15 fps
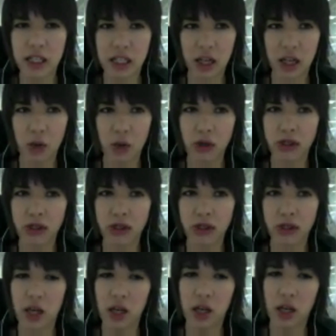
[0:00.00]
thing was
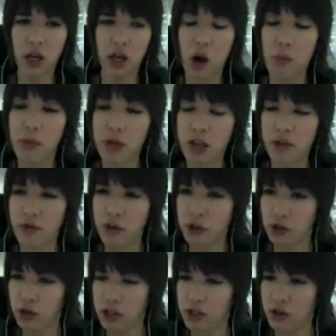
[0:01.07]
a company
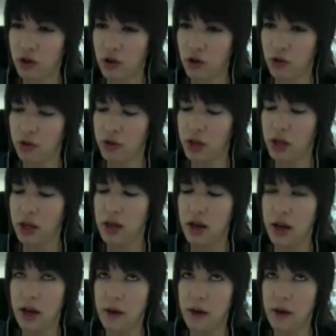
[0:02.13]
visualized all the